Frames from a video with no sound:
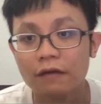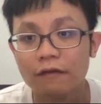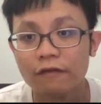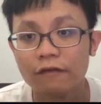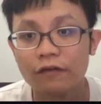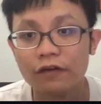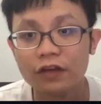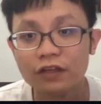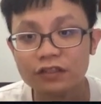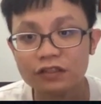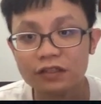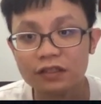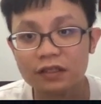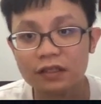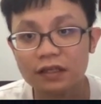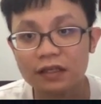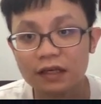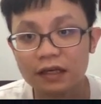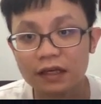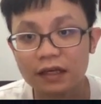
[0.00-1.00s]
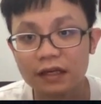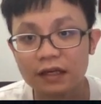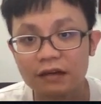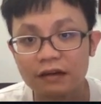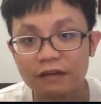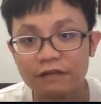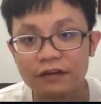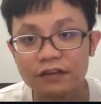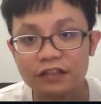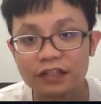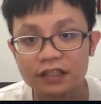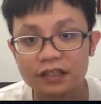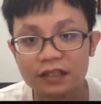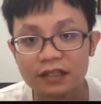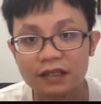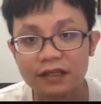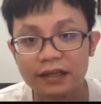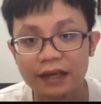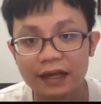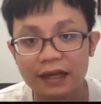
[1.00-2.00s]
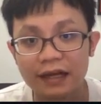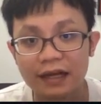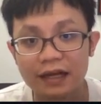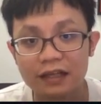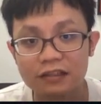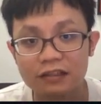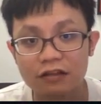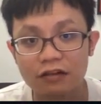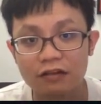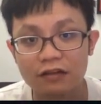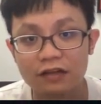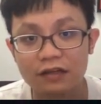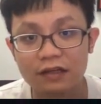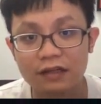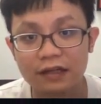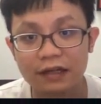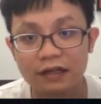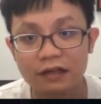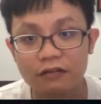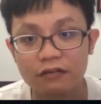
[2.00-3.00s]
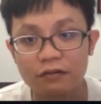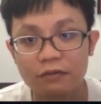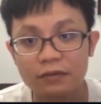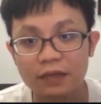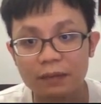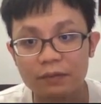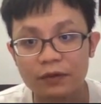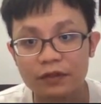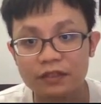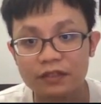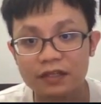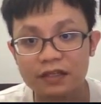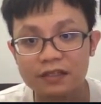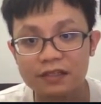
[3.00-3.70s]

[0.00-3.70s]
Fish in the refrigerator can last longer than the room temperature.